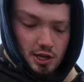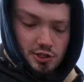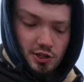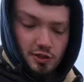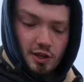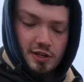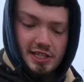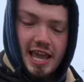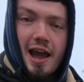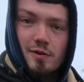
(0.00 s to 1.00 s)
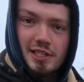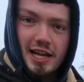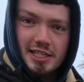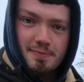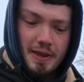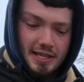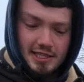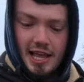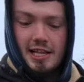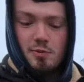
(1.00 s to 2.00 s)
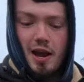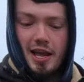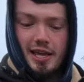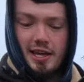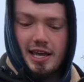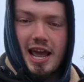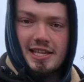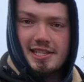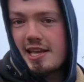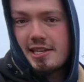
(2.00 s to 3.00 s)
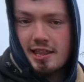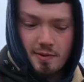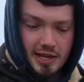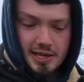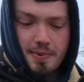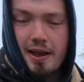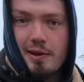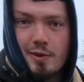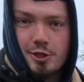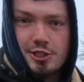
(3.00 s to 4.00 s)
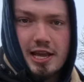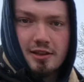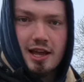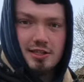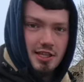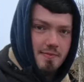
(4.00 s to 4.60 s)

so you'll notice the outside spins, and that's why it has this. Otherwise, I probably would have just held on to